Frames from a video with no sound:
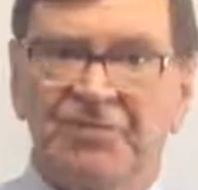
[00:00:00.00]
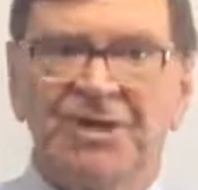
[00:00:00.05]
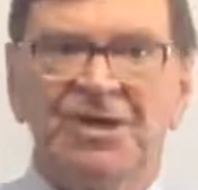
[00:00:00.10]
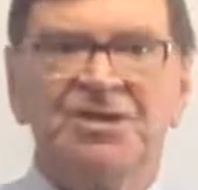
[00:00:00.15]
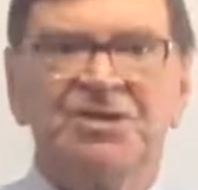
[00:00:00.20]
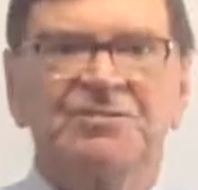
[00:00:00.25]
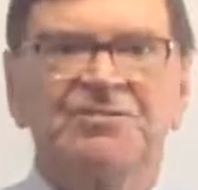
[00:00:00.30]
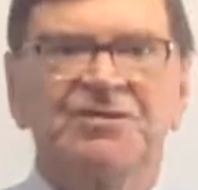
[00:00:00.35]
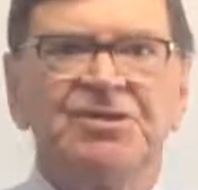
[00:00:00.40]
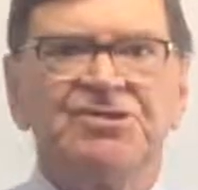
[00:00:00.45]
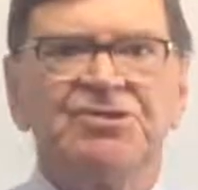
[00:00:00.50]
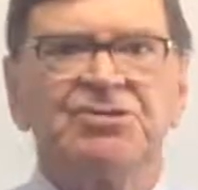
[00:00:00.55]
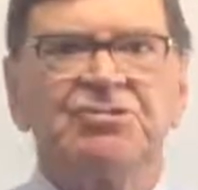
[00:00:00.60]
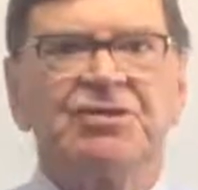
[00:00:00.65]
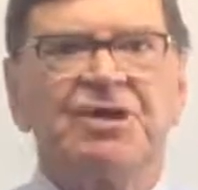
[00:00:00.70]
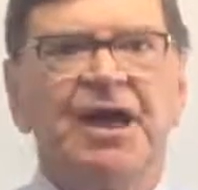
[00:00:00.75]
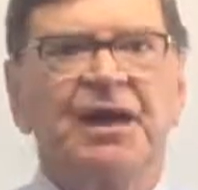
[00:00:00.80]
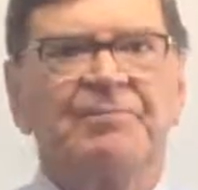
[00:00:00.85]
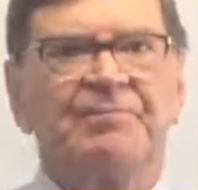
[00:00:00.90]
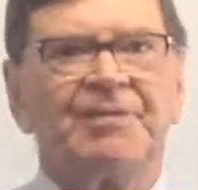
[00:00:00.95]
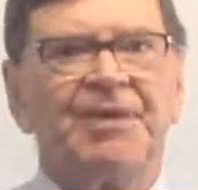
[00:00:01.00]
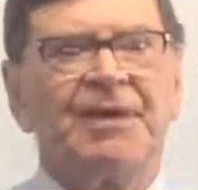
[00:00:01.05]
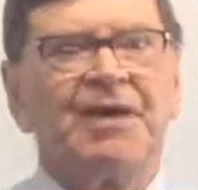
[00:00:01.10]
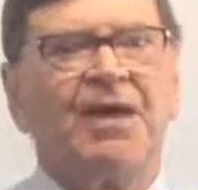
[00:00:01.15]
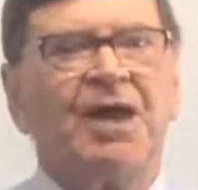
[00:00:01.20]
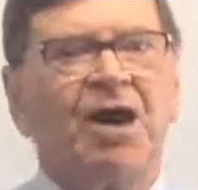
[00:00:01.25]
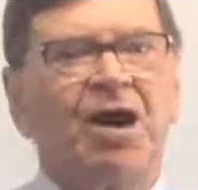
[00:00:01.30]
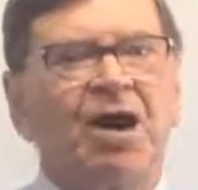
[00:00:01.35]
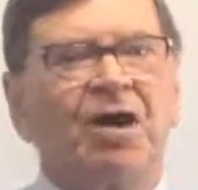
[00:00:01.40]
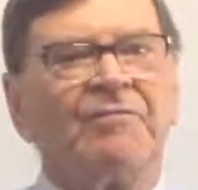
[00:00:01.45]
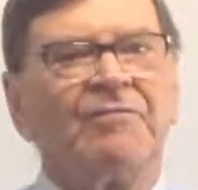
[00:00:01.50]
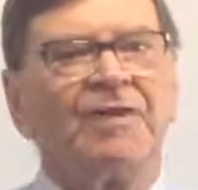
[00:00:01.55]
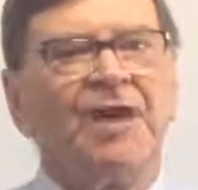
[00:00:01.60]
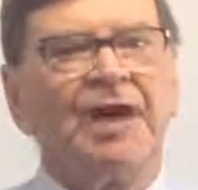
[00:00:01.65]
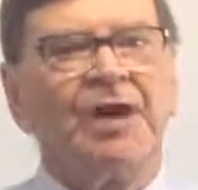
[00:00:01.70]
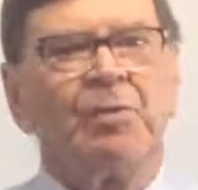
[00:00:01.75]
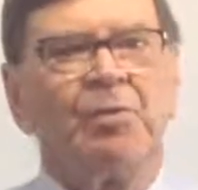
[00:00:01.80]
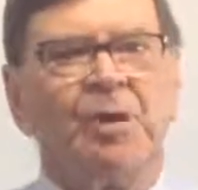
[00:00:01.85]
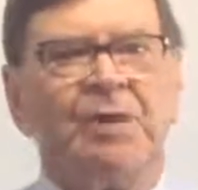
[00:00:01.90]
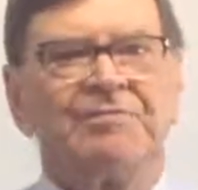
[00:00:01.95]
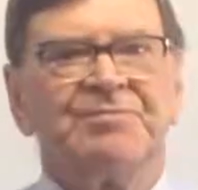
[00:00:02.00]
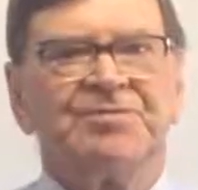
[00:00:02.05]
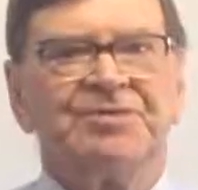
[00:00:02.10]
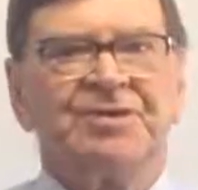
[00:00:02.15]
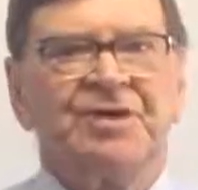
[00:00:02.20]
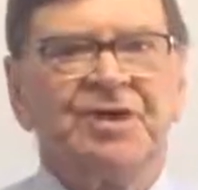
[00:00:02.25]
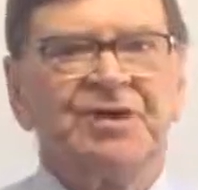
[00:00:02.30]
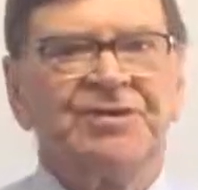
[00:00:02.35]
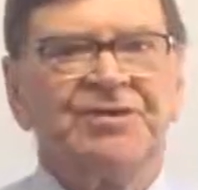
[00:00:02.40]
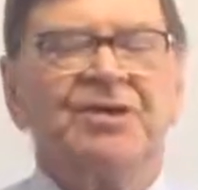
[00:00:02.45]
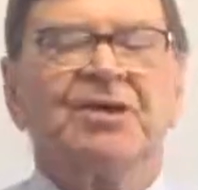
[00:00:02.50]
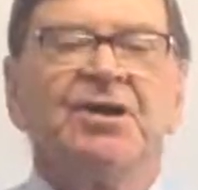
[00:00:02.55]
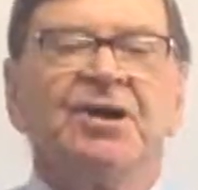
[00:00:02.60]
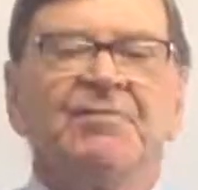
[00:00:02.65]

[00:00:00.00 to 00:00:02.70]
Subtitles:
an individual company on their website